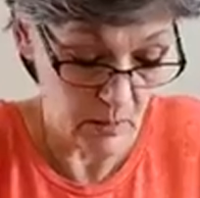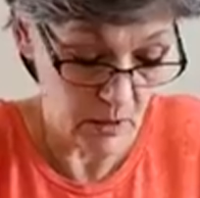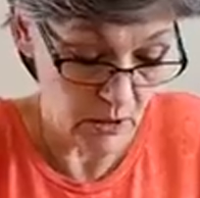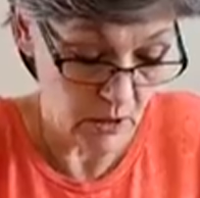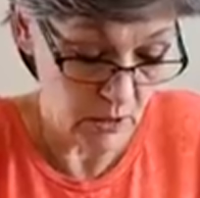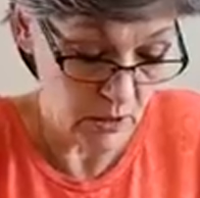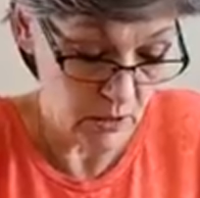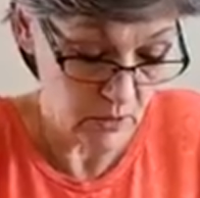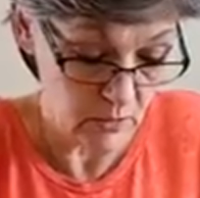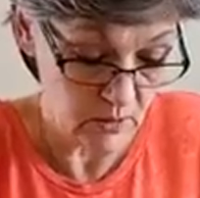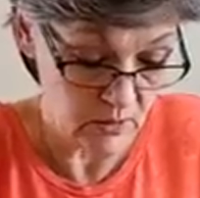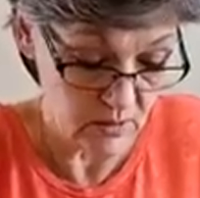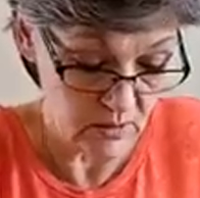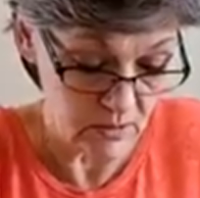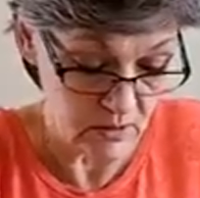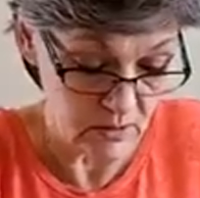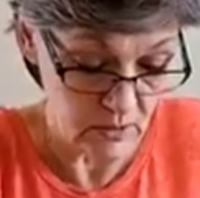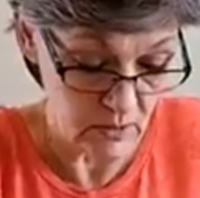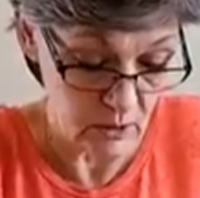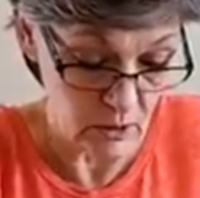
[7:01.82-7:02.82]
going to use
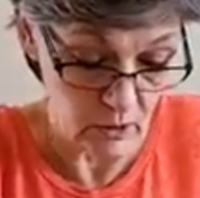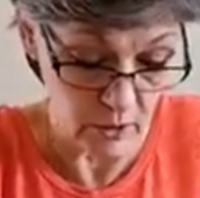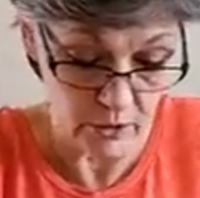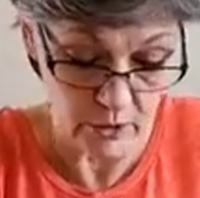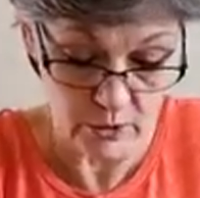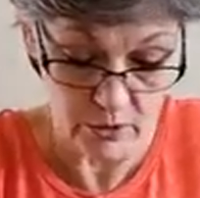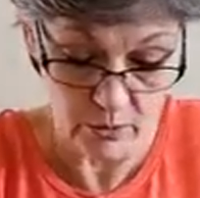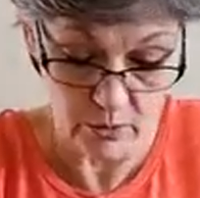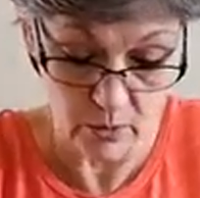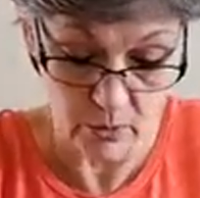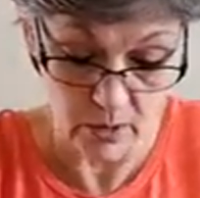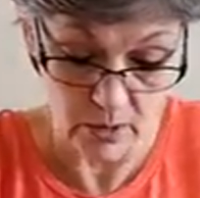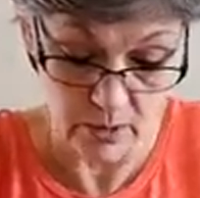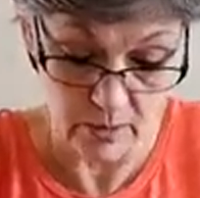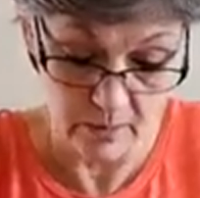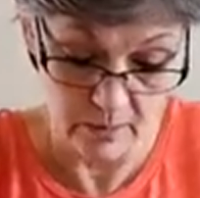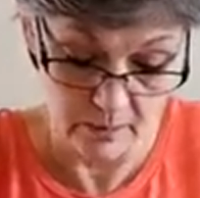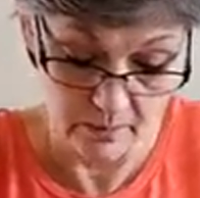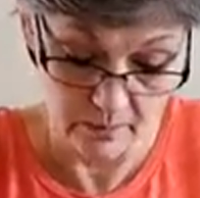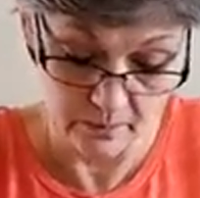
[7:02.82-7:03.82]
this large one.